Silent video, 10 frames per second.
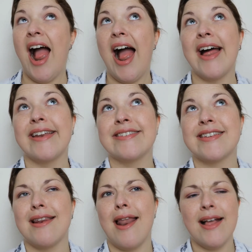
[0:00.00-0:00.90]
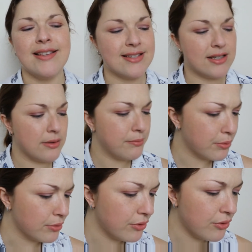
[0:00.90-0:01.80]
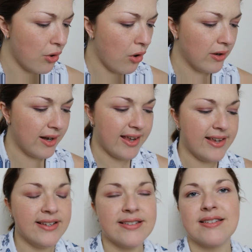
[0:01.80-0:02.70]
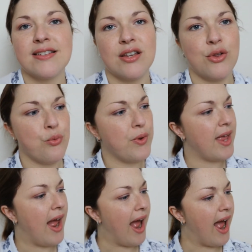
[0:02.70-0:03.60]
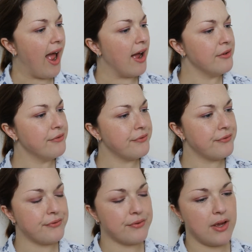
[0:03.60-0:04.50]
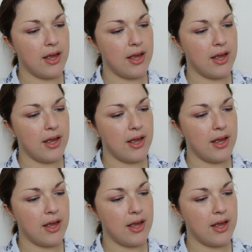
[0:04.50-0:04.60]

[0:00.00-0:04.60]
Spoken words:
And last but not least, we have